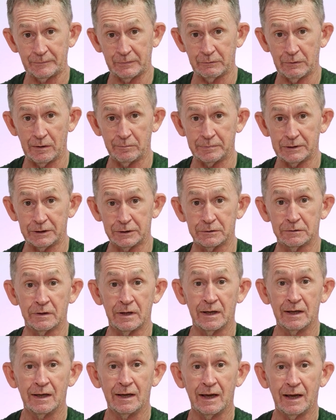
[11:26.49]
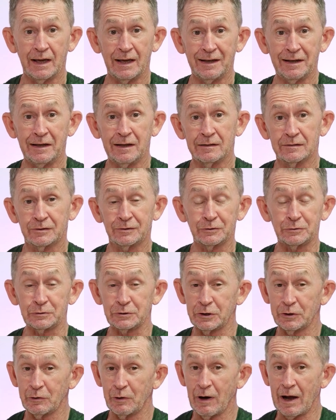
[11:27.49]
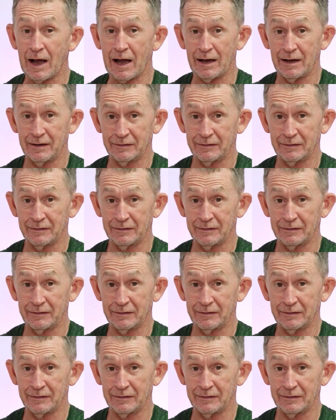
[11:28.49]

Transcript: we'll be doing sudo